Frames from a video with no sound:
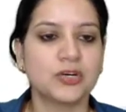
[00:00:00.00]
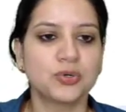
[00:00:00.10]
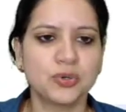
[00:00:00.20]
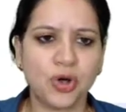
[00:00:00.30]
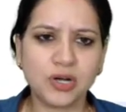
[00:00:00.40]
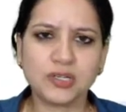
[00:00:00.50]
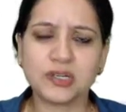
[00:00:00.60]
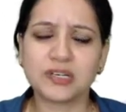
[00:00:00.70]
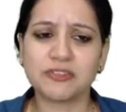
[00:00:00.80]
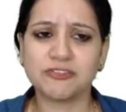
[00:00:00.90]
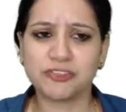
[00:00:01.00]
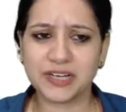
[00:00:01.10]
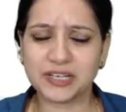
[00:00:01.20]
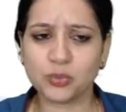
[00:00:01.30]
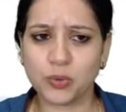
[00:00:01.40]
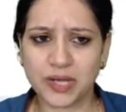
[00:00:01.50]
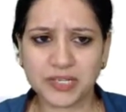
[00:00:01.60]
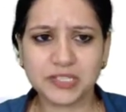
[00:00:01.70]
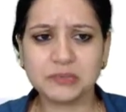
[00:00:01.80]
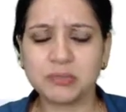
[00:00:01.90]
Do not get
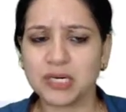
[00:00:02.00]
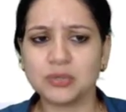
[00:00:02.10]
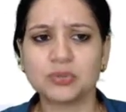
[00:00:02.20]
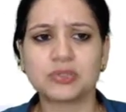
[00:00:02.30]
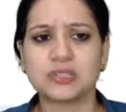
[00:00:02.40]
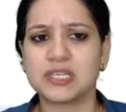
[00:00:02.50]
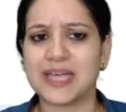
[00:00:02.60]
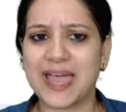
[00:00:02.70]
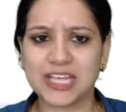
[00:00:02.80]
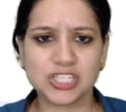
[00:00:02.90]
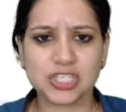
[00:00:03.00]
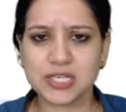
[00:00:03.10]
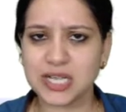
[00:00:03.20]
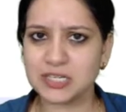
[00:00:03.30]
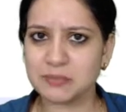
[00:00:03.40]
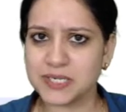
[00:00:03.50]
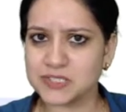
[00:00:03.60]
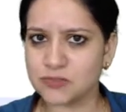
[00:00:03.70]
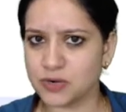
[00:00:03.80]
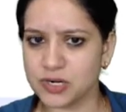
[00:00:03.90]
worried about the action
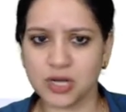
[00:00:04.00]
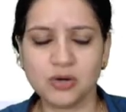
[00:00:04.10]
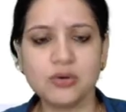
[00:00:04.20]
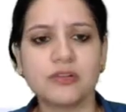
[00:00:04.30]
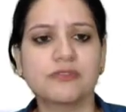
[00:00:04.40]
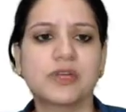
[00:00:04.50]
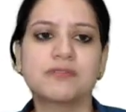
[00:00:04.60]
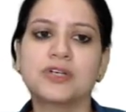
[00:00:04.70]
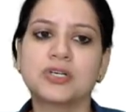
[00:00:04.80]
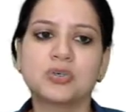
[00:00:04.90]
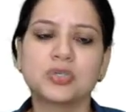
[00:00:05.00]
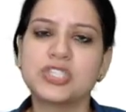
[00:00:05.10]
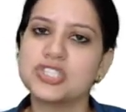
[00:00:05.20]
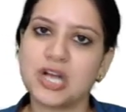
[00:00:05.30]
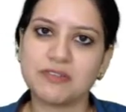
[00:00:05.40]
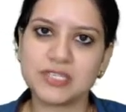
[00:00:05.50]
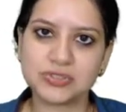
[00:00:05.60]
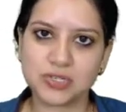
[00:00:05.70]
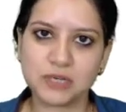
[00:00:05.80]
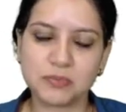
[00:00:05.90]
elements for now. When we'll do the
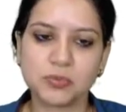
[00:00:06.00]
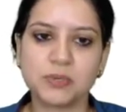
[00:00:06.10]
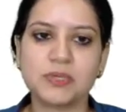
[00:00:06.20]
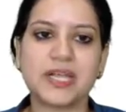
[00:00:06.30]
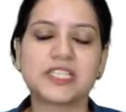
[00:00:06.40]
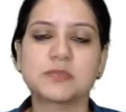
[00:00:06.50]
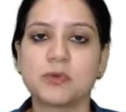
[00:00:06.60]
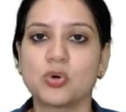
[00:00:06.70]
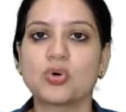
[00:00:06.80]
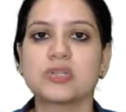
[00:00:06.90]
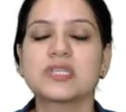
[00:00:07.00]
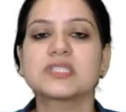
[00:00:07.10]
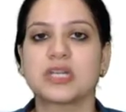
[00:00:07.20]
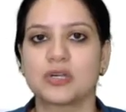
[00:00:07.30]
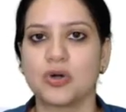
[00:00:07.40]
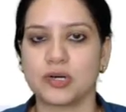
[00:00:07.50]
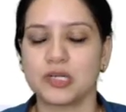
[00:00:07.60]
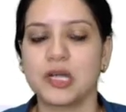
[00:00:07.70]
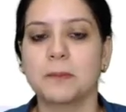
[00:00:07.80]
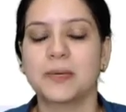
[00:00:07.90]
JavaScript, we will explore this a lot.
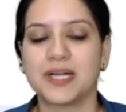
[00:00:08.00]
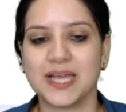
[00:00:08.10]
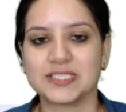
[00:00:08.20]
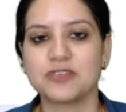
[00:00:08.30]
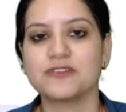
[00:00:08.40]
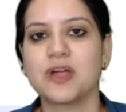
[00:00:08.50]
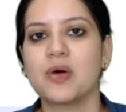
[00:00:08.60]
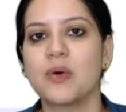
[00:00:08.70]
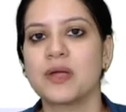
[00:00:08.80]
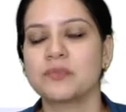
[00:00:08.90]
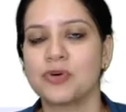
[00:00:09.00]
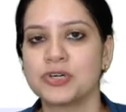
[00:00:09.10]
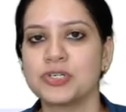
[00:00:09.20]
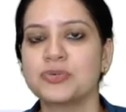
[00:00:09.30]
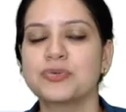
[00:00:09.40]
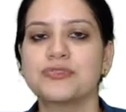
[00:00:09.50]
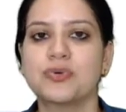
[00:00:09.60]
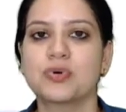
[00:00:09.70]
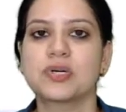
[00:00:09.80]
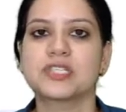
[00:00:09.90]
But as of now, I want you to
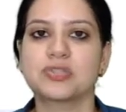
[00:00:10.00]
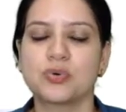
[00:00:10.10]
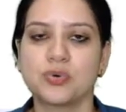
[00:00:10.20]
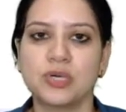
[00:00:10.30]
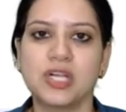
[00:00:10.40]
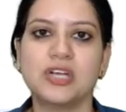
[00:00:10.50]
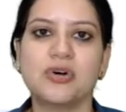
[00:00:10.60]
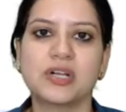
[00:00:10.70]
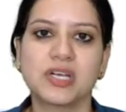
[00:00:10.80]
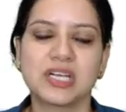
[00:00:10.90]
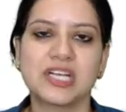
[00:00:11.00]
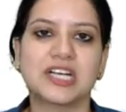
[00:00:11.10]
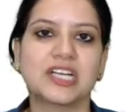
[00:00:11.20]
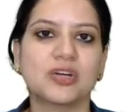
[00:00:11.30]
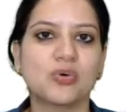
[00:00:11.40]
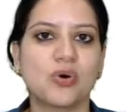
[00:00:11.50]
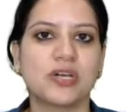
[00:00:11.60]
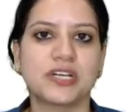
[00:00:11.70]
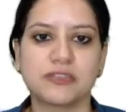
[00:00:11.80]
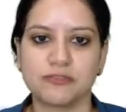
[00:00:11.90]
focus only on creating
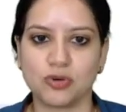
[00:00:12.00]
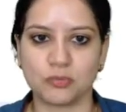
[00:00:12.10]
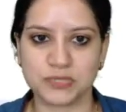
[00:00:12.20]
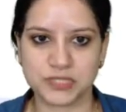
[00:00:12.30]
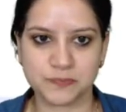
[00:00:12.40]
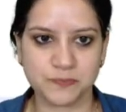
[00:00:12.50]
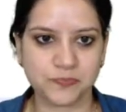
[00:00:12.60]
quality forms.